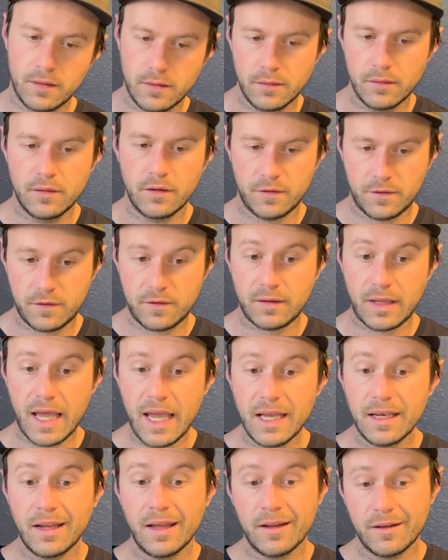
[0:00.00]
the
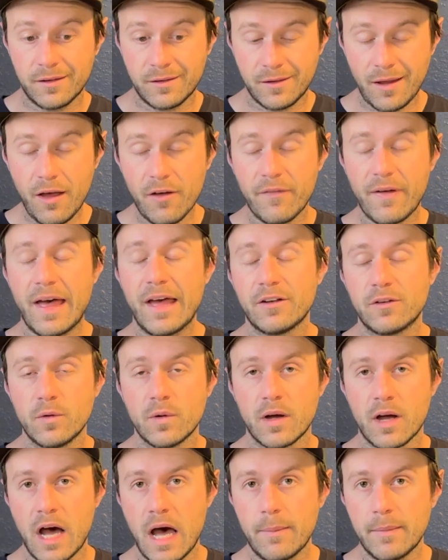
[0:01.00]
state itself had to
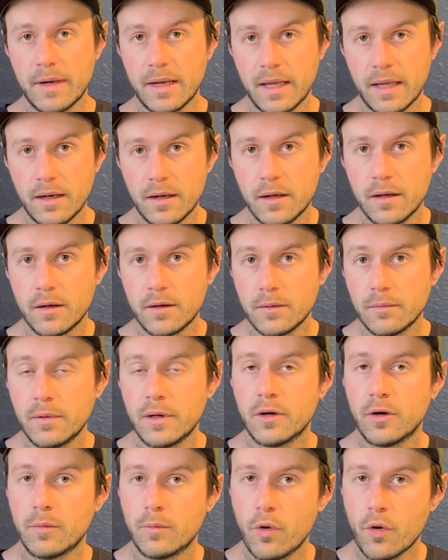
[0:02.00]
accommodate
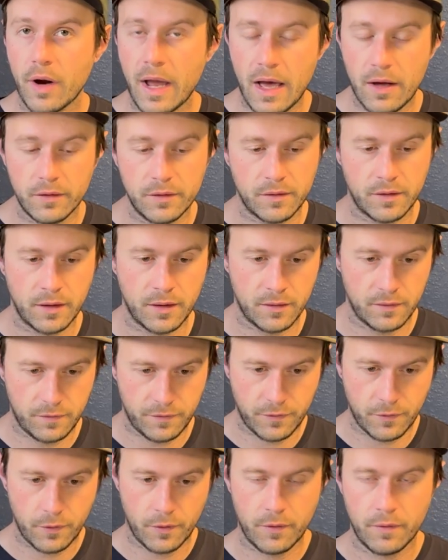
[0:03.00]
more housing
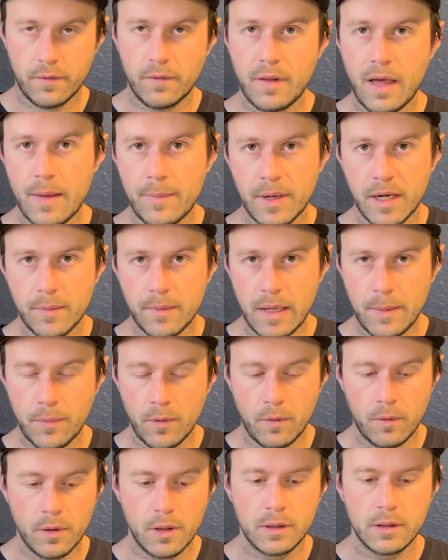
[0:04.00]
for that many
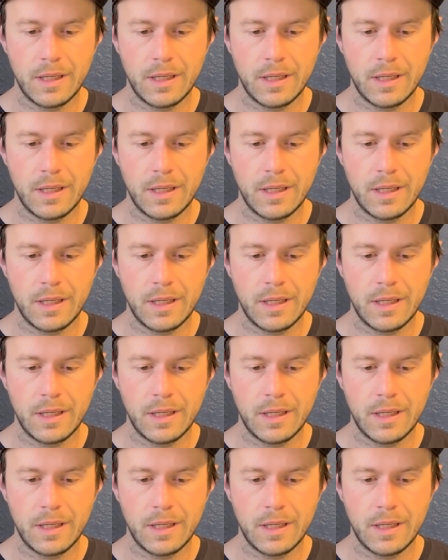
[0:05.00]
people.